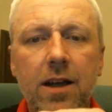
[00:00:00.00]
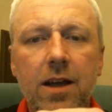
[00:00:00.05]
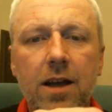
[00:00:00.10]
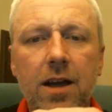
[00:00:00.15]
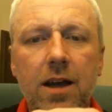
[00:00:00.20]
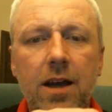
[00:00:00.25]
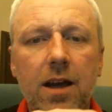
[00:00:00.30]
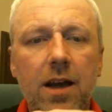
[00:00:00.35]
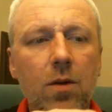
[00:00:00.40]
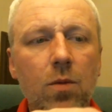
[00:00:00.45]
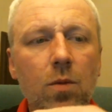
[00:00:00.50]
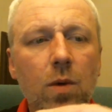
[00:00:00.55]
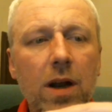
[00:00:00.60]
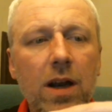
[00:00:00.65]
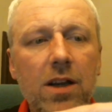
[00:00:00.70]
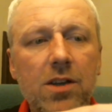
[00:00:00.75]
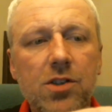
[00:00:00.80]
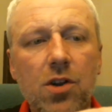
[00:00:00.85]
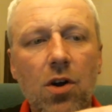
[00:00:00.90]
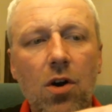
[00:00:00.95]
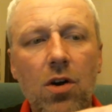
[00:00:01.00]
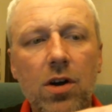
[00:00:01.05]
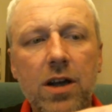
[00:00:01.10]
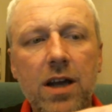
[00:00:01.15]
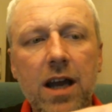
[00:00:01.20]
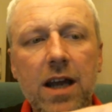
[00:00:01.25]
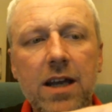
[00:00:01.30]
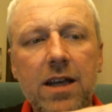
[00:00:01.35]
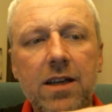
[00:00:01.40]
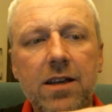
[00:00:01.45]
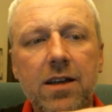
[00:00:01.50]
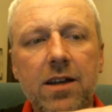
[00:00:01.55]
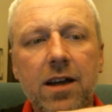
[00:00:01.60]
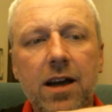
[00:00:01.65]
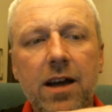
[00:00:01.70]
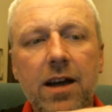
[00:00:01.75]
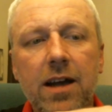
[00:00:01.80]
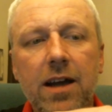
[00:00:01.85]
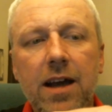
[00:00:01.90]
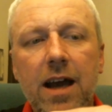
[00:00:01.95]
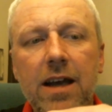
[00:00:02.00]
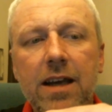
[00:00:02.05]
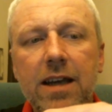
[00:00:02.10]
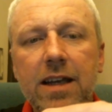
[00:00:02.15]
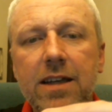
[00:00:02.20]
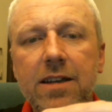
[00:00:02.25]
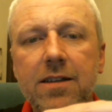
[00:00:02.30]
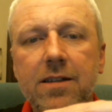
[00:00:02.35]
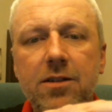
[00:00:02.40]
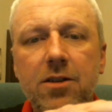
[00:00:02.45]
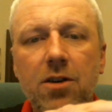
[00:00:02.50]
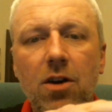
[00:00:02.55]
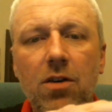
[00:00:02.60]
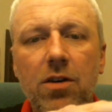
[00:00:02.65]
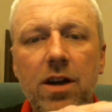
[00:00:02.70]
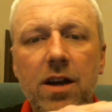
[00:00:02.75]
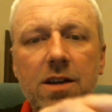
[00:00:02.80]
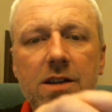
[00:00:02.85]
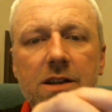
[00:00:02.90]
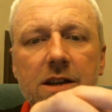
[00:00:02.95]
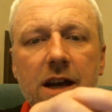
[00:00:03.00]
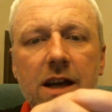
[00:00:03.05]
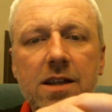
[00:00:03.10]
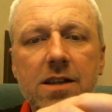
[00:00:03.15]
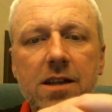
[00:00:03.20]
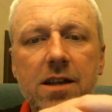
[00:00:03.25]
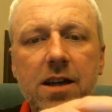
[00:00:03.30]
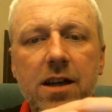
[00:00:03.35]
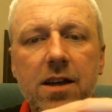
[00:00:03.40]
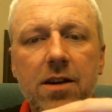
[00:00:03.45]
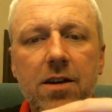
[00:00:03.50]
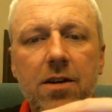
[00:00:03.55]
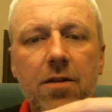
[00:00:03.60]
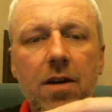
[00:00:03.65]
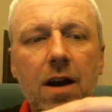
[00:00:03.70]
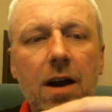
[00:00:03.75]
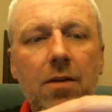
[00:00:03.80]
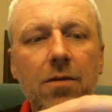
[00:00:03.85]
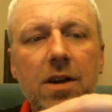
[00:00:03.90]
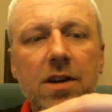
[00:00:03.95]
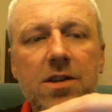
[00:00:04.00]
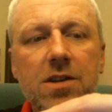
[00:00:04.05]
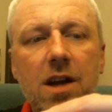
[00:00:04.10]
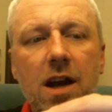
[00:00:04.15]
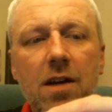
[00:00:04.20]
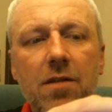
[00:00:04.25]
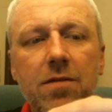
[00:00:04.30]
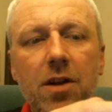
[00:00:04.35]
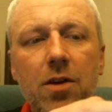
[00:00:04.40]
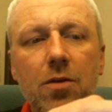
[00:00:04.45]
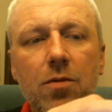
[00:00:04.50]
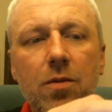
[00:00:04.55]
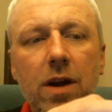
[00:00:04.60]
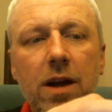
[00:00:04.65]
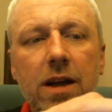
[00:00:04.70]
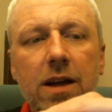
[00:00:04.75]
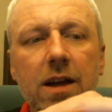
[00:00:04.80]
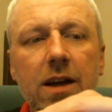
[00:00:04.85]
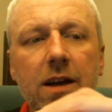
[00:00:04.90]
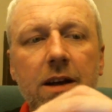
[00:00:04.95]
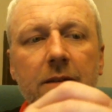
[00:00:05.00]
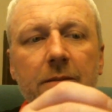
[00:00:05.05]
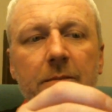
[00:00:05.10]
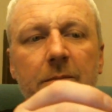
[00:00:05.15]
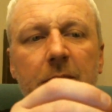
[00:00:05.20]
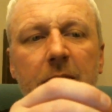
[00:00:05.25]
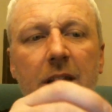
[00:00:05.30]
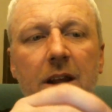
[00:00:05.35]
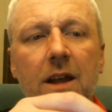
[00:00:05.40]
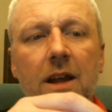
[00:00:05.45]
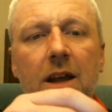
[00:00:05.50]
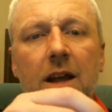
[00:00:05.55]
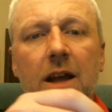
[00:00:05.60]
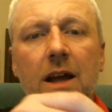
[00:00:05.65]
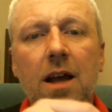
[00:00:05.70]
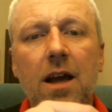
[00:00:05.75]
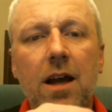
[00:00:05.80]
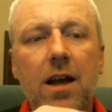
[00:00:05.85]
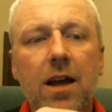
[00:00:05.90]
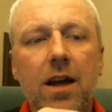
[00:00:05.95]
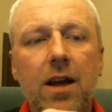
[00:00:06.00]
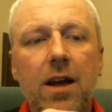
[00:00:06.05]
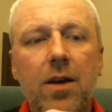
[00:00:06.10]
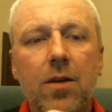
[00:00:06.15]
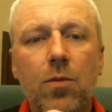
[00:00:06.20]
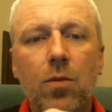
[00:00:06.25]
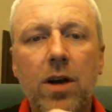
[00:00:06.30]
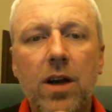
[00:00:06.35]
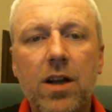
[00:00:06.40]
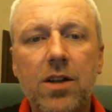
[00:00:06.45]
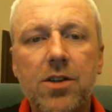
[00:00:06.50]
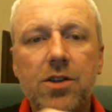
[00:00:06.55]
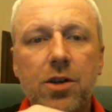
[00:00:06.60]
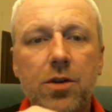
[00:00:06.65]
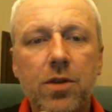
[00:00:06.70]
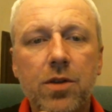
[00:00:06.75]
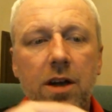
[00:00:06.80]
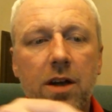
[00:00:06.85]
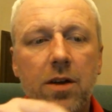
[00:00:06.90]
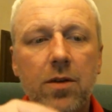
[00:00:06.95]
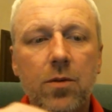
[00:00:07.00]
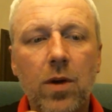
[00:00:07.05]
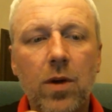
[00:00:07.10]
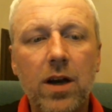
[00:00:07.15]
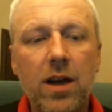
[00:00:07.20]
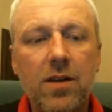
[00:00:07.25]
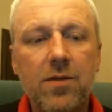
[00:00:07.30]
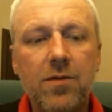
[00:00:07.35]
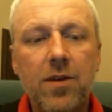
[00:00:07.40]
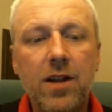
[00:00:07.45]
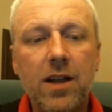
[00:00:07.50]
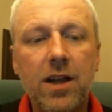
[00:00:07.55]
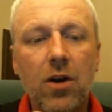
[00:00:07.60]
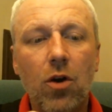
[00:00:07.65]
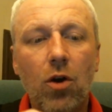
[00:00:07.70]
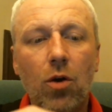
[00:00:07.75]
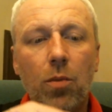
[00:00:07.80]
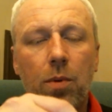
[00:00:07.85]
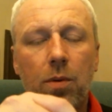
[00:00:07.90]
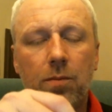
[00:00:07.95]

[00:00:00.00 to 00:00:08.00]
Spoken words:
When I start getting any condensate in and around this airflow ring, when I fill it up,